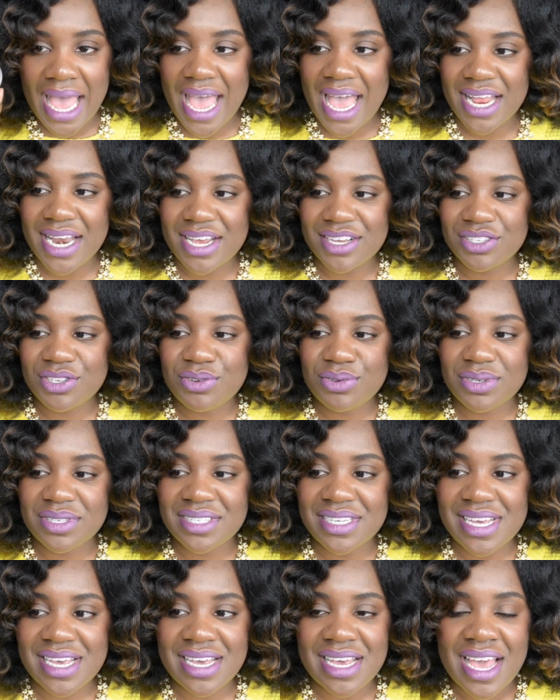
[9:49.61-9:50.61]
And as you
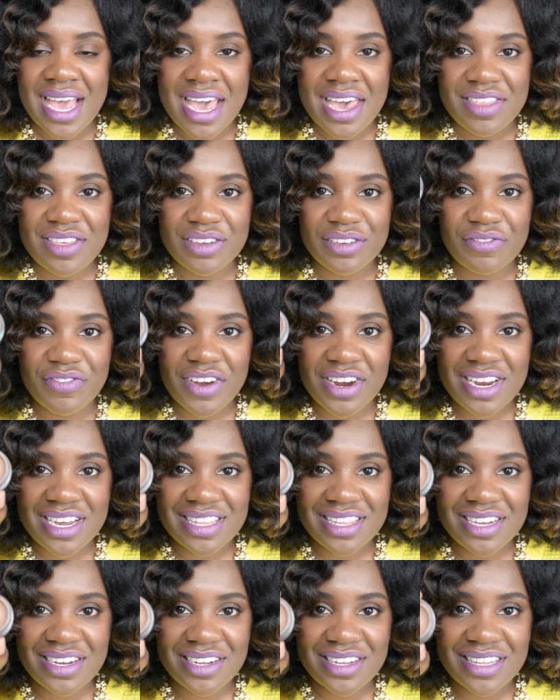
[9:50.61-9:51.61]
see, there's
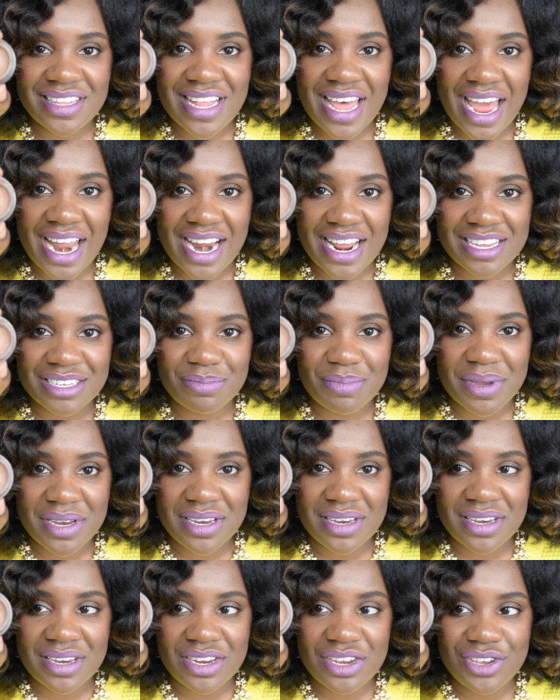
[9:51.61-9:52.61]
very little that has
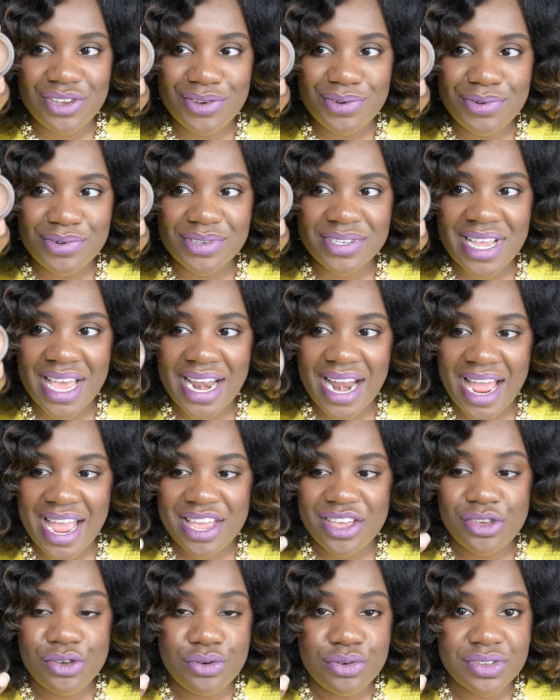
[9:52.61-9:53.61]
been used, and I
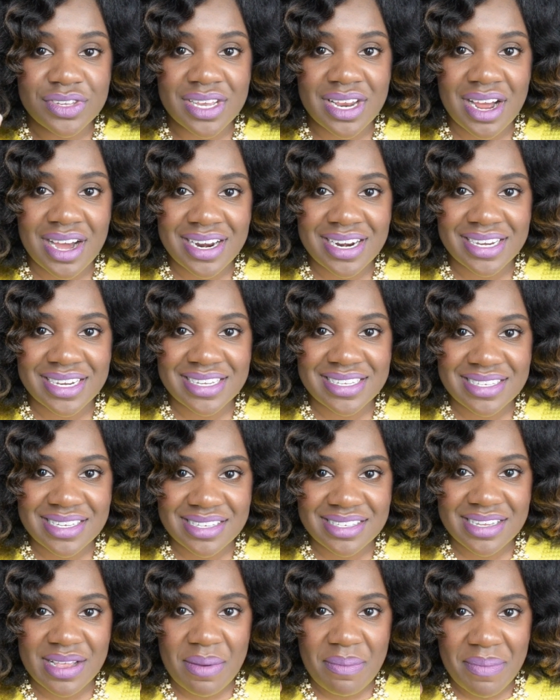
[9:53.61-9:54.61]
use it on a
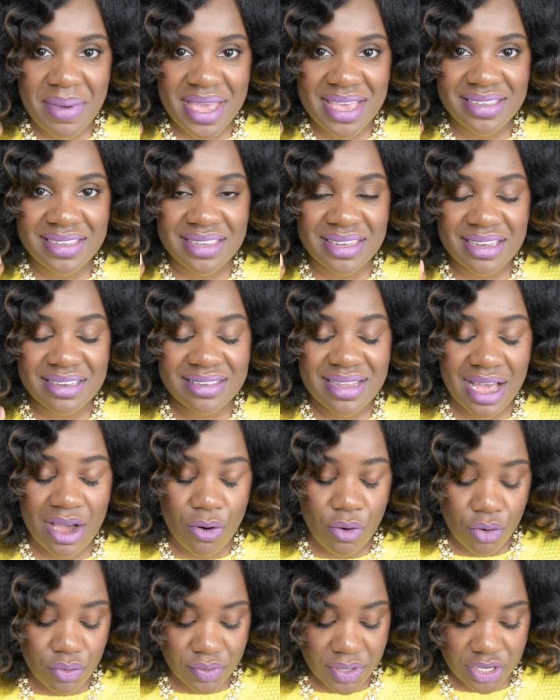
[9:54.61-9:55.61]
consistent basis because
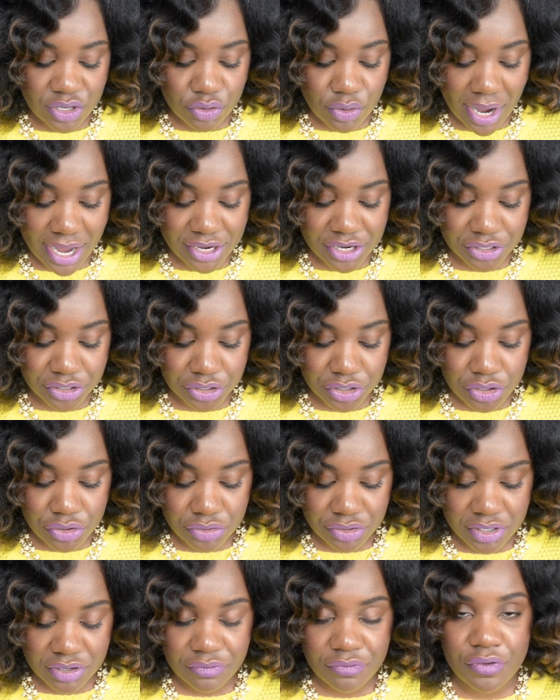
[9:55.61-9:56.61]
not only do I just
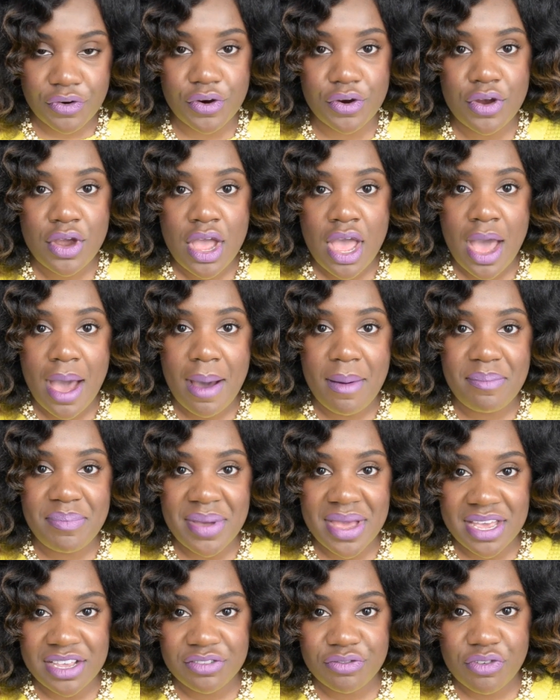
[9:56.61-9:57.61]
use it for a
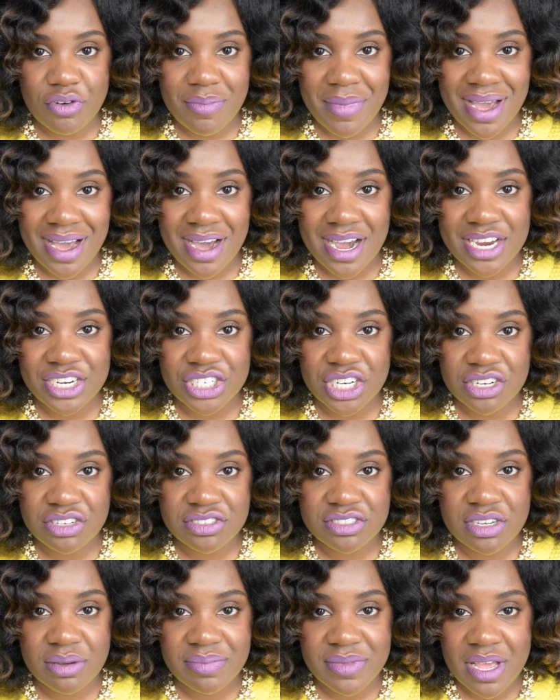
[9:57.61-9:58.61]
base for my
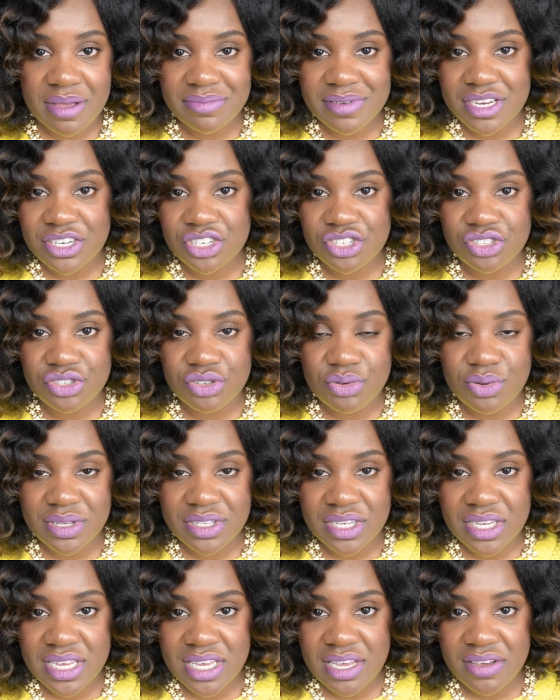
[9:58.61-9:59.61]
eyeshadows, sometimes I just do
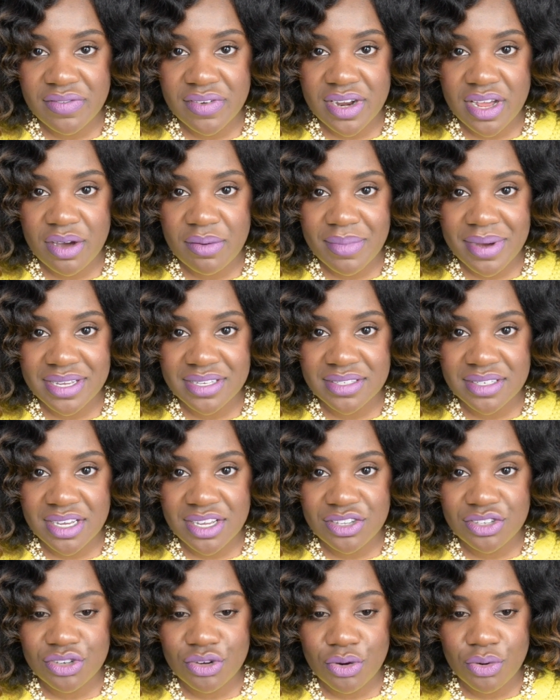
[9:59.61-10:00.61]
it to even out my
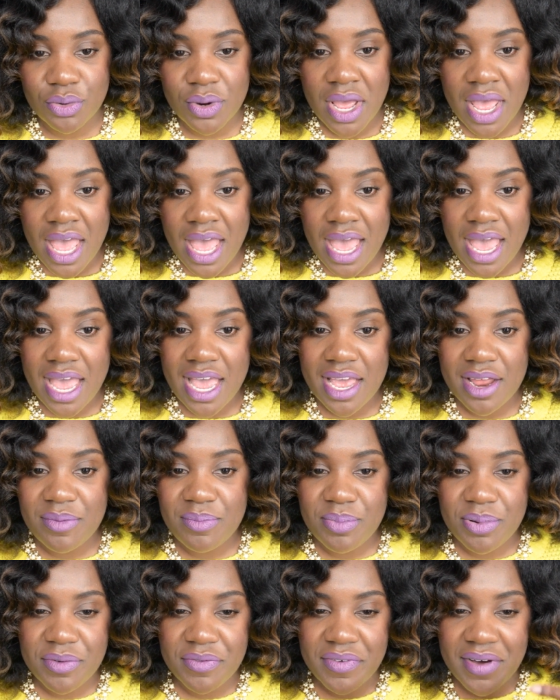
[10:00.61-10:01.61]
skin tone
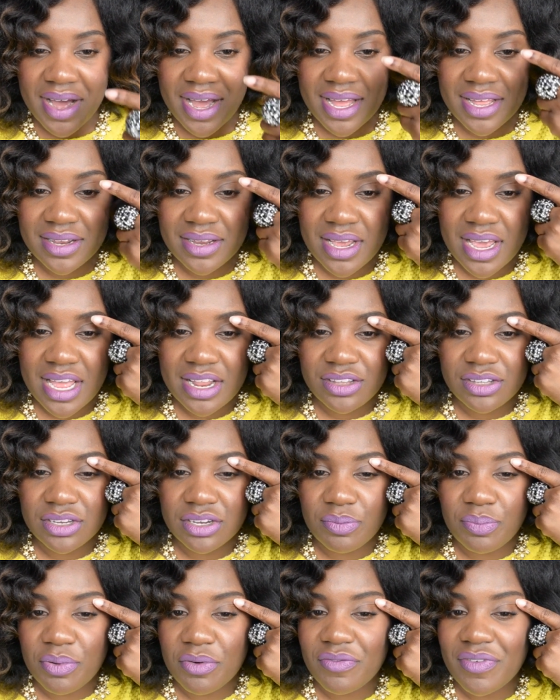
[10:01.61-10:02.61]
and
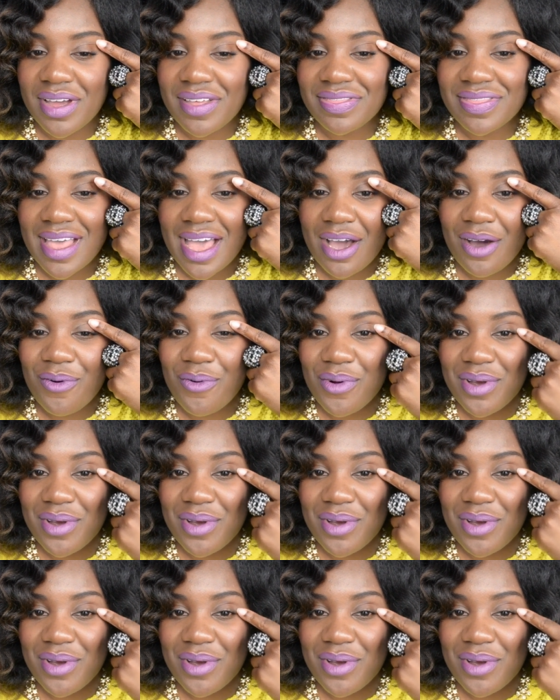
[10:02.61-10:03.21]
to prevent that